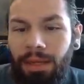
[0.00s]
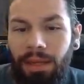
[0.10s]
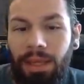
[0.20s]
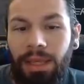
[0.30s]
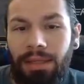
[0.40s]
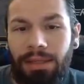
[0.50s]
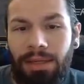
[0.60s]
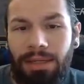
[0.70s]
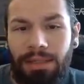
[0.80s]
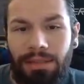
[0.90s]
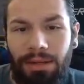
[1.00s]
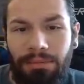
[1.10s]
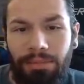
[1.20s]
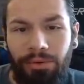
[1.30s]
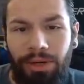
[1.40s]
it does
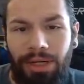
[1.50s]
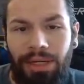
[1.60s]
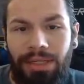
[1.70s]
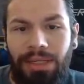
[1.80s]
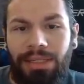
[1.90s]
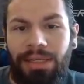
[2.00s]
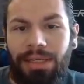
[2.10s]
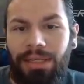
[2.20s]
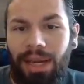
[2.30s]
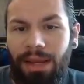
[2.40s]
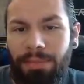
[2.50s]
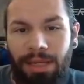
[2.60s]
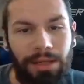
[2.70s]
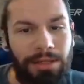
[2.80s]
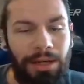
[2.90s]
some pretty decent
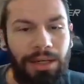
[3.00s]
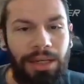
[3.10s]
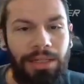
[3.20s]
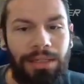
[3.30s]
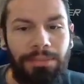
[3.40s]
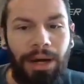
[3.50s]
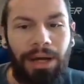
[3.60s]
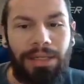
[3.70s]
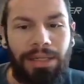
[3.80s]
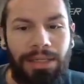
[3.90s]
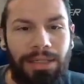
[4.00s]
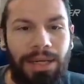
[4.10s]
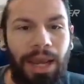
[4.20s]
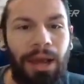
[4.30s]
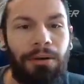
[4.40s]
damage against bosses
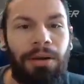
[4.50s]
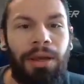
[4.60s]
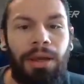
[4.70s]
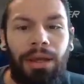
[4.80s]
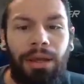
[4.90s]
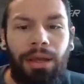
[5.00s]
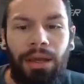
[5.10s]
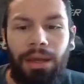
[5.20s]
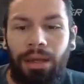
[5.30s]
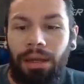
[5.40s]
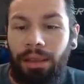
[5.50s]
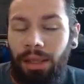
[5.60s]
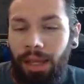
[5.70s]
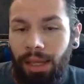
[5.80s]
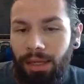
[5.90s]
now.
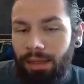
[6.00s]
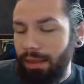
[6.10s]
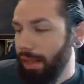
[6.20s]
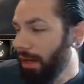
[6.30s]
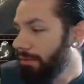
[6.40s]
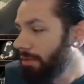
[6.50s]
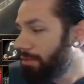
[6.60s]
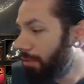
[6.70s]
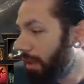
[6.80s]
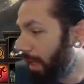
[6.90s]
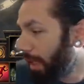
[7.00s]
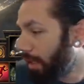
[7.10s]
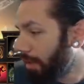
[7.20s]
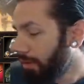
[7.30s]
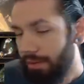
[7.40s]
Like, that was
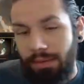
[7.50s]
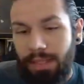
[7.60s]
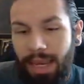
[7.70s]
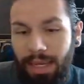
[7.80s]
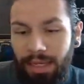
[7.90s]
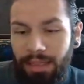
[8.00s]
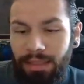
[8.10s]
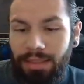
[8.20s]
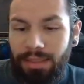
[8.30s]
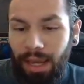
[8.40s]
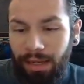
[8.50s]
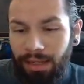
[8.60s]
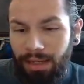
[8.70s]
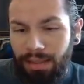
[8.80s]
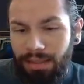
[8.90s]
what, 10
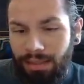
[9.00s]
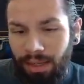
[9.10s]
seconds?